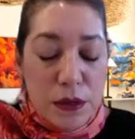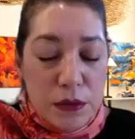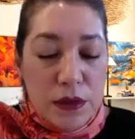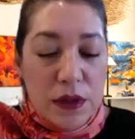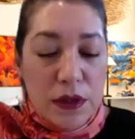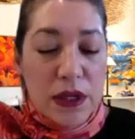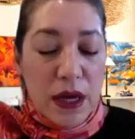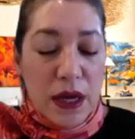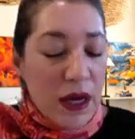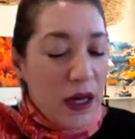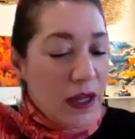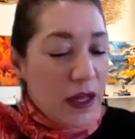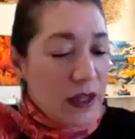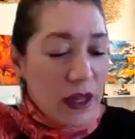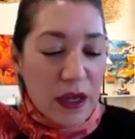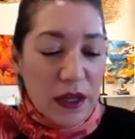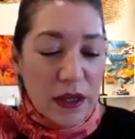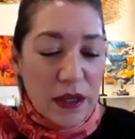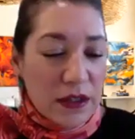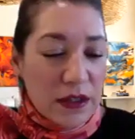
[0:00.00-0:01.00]
yeah,
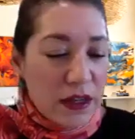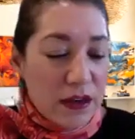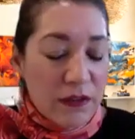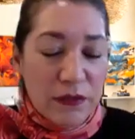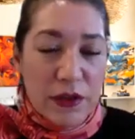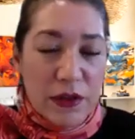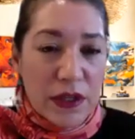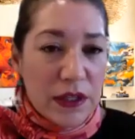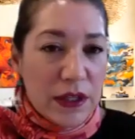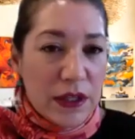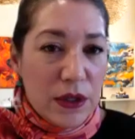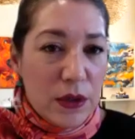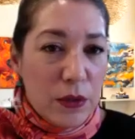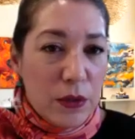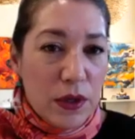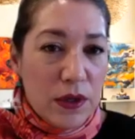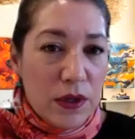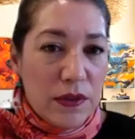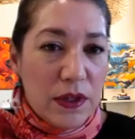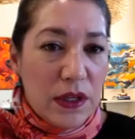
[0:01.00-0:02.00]
definitely you
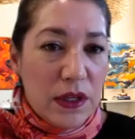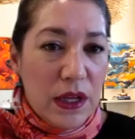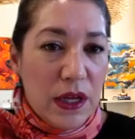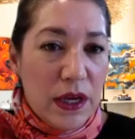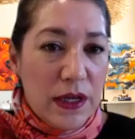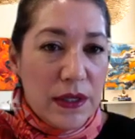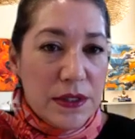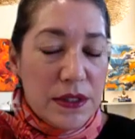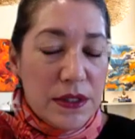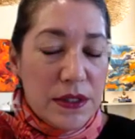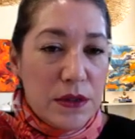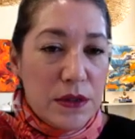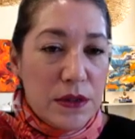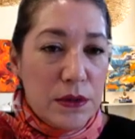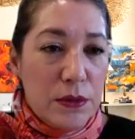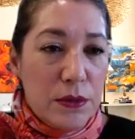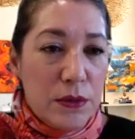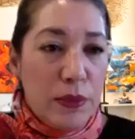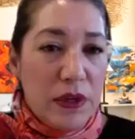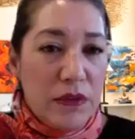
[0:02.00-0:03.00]
want the clients
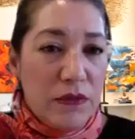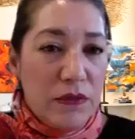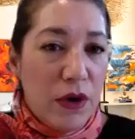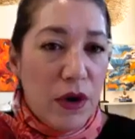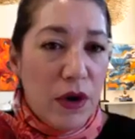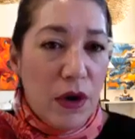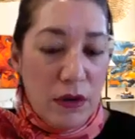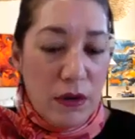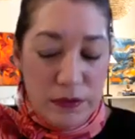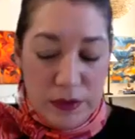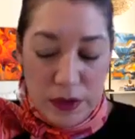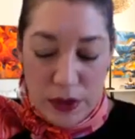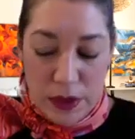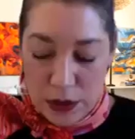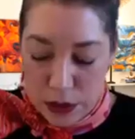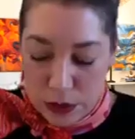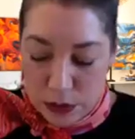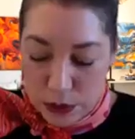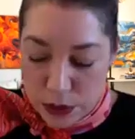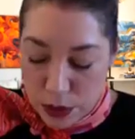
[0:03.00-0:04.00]
to be involved.
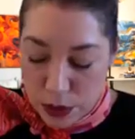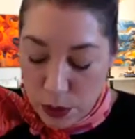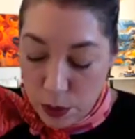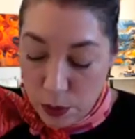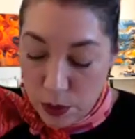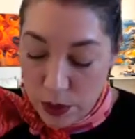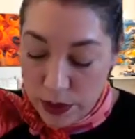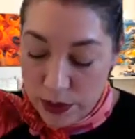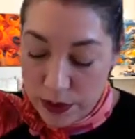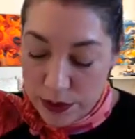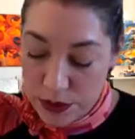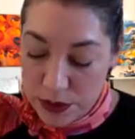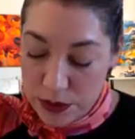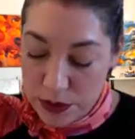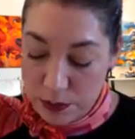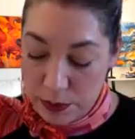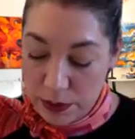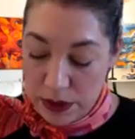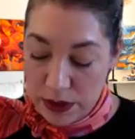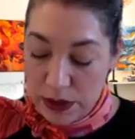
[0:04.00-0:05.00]
You don't want it to
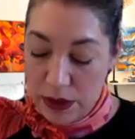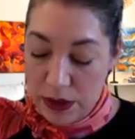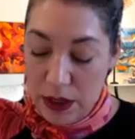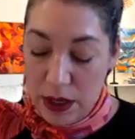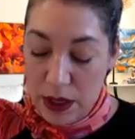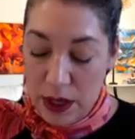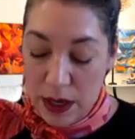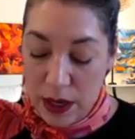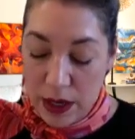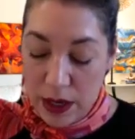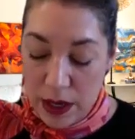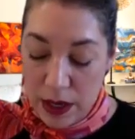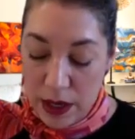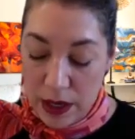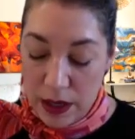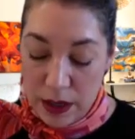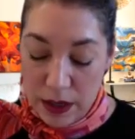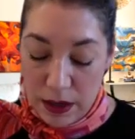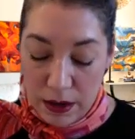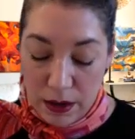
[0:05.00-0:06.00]
be
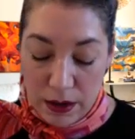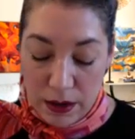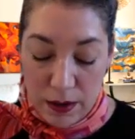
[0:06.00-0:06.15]
a